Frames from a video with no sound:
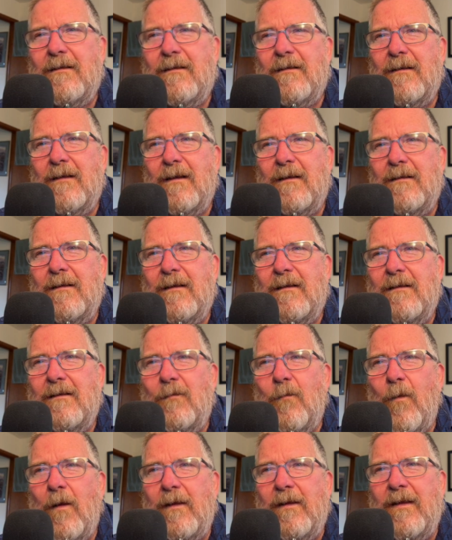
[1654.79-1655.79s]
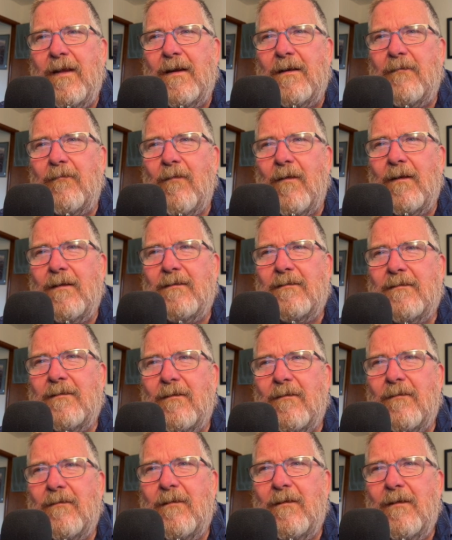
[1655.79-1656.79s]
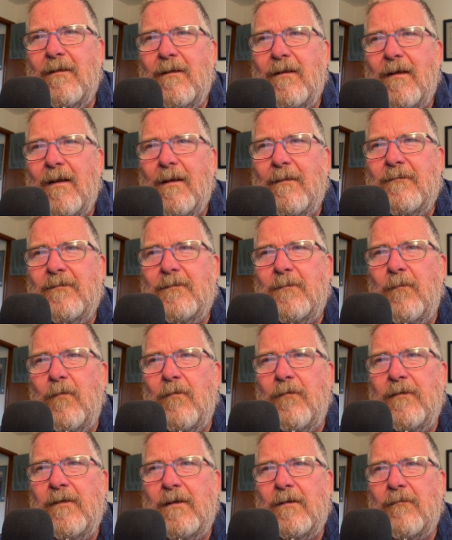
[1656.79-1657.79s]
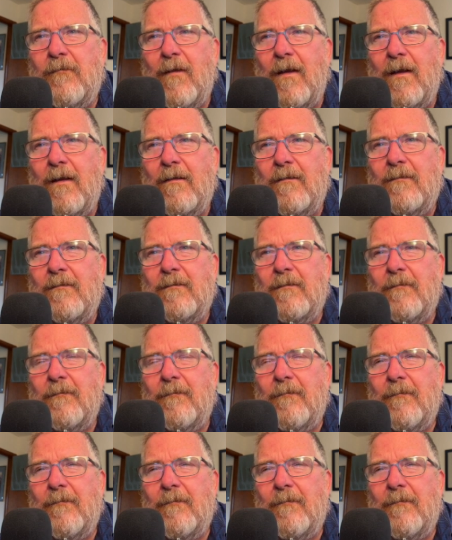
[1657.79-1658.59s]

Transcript: I didn't quite get it right, so I'm just moving it around,